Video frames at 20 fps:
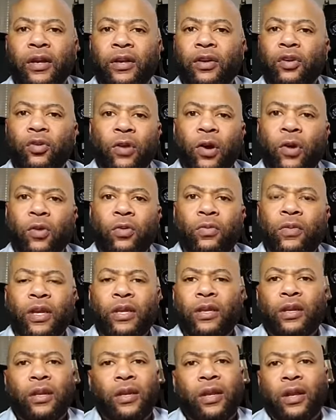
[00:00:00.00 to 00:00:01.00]
you know,
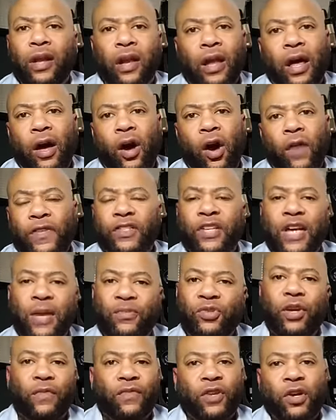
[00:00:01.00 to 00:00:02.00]
and, and uh,
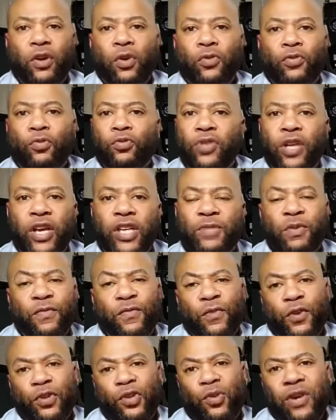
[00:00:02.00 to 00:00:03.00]
oftentimes you have to go through things
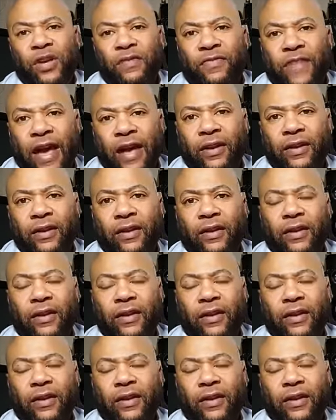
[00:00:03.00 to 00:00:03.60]
before you get that.